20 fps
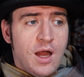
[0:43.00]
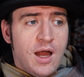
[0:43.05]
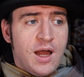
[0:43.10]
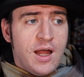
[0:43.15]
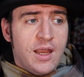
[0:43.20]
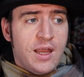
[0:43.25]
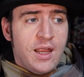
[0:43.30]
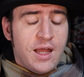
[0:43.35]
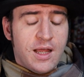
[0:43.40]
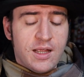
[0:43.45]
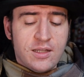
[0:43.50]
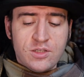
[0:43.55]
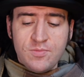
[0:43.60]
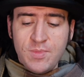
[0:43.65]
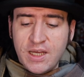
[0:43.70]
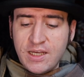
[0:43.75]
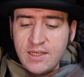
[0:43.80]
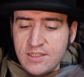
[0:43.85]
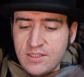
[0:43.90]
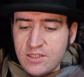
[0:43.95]
had
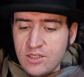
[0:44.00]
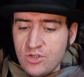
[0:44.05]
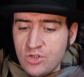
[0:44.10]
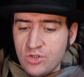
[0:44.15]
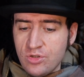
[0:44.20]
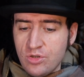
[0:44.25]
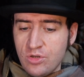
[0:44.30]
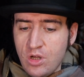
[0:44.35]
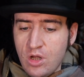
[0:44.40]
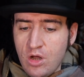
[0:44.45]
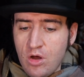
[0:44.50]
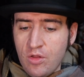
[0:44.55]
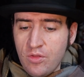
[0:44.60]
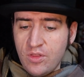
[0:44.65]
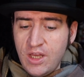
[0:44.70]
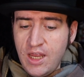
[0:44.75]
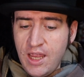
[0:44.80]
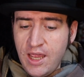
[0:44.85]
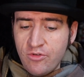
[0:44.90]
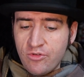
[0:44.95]
to make a decision
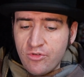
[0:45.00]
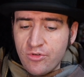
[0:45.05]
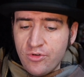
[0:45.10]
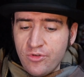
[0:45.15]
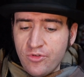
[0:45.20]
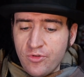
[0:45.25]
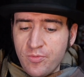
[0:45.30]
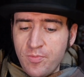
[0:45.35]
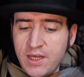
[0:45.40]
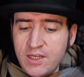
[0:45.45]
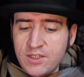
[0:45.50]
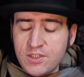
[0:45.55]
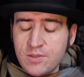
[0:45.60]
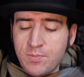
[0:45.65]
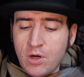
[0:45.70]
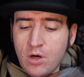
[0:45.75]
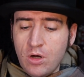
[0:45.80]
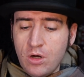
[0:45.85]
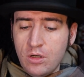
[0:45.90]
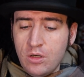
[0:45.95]
on the entrance based
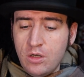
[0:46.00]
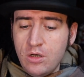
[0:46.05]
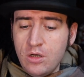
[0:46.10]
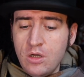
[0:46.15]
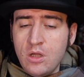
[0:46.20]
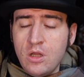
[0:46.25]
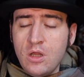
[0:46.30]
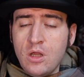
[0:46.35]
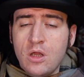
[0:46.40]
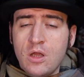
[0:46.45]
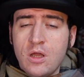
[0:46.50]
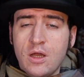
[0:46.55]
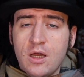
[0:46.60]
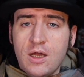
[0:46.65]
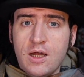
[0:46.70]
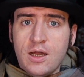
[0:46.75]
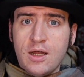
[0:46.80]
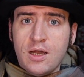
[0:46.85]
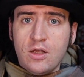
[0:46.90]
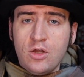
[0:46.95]
upon
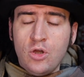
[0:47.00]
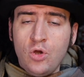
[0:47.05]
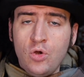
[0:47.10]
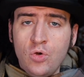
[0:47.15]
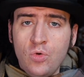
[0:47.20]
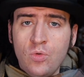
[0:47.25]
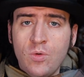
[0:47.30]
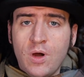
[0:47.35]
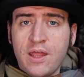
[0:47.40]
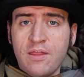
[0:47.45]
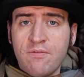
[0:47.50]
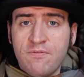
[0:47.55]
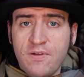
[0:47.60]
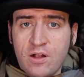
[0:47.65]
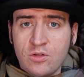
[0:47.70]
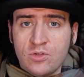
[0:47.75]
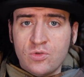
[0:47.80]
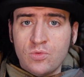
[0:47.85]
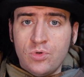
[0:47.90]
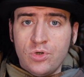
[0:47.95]
who I
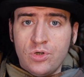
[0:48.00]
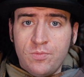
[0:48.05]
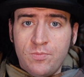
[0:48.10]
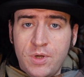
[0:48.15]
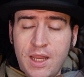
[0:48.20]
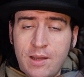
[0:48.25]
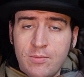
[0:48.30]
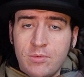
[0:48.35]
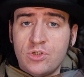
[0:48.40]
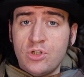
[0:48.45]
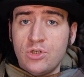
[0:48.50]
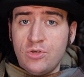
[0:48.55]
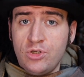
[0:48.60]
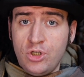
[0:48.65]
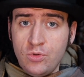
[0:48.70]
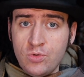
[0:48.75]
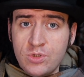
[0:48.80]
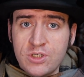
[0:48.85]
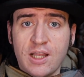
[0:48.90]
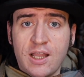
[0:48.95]
felt would be able to
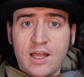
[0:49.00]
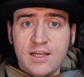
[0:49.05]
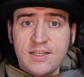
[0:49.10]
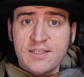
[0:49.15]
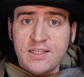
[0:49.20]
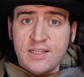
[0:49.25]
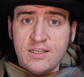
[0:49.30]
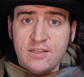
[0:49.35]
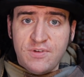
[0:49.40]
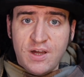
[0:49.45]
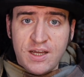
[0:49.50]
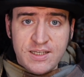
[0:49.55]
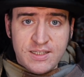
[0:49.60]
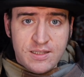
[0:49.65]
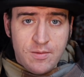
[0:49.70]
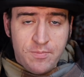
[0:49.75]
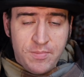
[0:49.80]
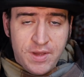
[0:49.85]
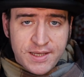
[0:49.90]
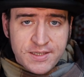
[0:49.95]
utilize the
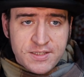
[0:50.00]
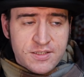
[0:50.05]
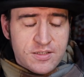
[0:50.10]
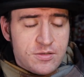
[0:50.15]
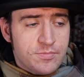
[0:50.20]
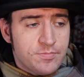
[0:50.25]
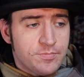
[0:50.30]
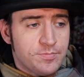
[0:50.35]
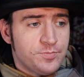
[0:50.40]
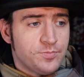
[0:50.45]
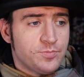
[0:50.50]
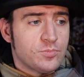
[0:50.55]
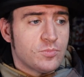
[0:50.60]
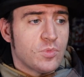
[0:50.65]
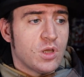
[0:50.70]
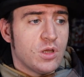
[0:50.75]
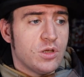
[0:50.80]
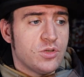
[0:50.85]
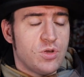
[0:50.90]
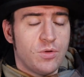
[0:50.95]
device the best.
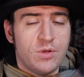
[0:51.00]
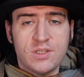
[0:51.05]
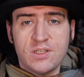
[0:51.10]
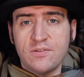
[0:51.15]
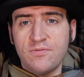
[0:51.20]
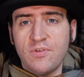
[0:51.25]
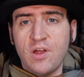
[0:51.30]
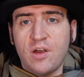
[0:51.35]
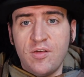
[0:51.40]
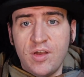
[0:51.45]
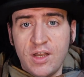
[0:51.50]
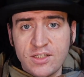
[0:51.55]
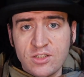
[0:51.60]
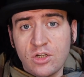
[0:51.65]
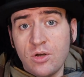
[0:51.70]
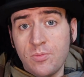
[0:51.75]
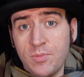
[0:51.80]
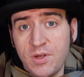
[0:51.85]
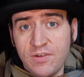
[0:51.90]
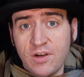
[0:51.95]
So it's going
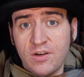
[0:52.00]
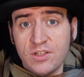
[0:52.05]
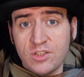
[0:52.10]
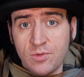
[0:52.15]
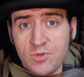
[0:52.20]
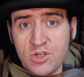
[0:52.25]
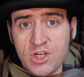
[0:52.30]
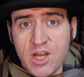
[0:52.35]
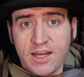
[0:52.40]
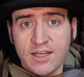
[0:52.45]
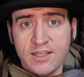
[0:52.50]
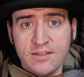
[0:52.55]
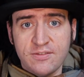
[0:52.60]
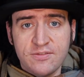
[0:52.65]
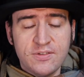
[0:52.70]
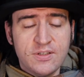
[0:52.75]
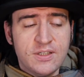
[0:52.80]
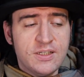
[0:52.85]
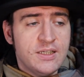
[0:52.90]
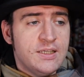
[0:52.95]
to be very
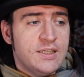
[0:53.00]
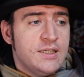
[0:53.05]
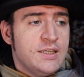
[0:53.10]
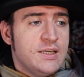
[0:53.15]
subjective.